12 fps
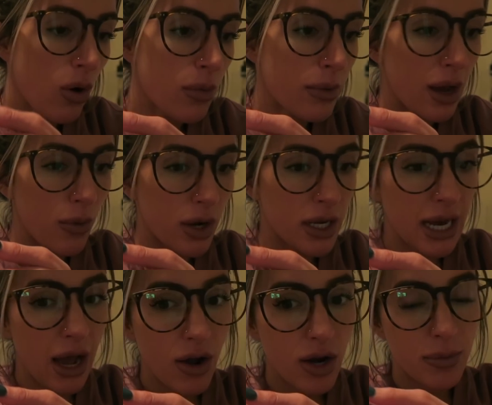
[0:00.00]
well, I'm not working
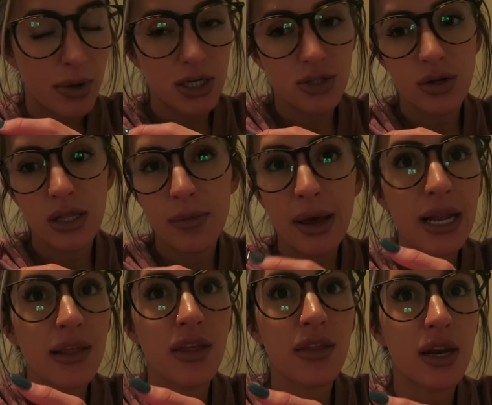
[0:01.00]
out, or I'm not showing them
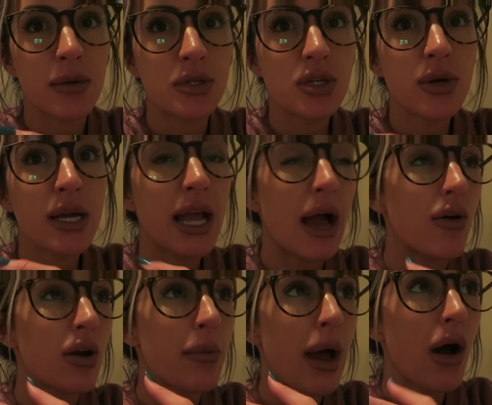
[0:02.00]
anything that I'm doing out
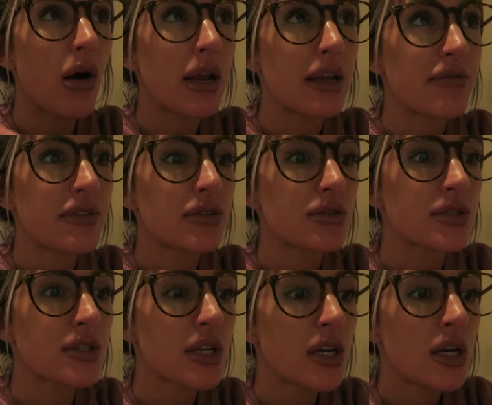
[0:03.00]
and about, and it
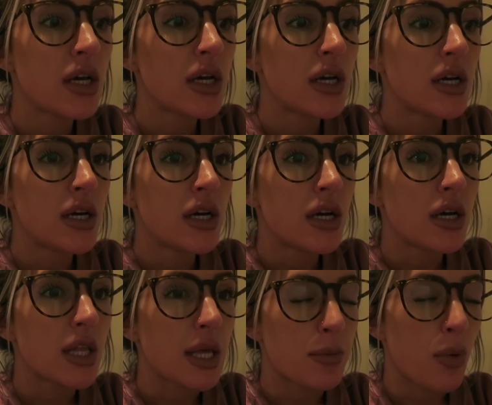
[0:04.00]
feels
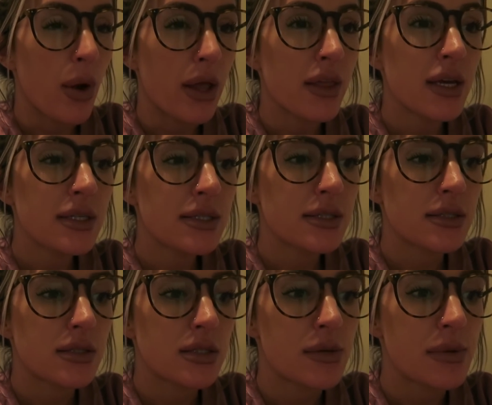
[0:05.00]
like pointless
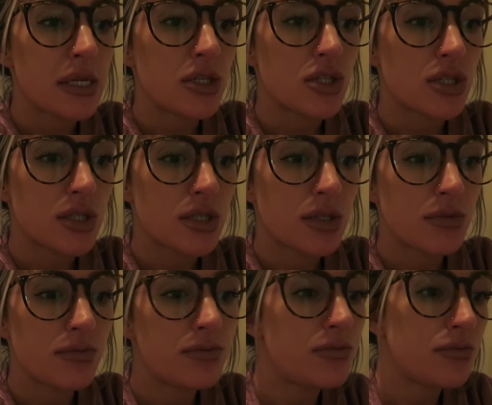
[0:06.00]
to be just,
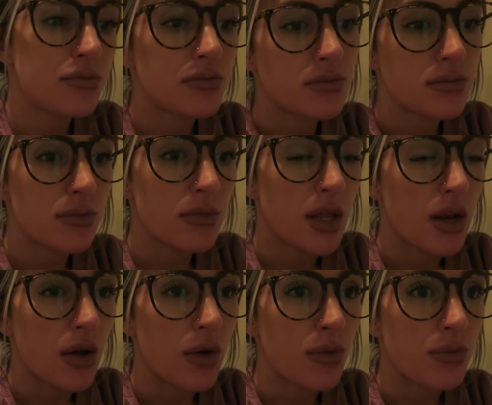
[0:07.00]
you
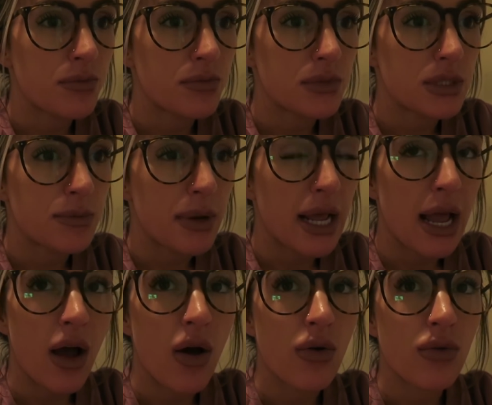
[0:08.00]
know, spitting
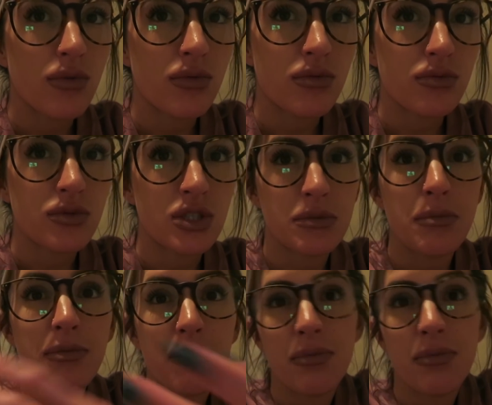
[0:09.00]
out just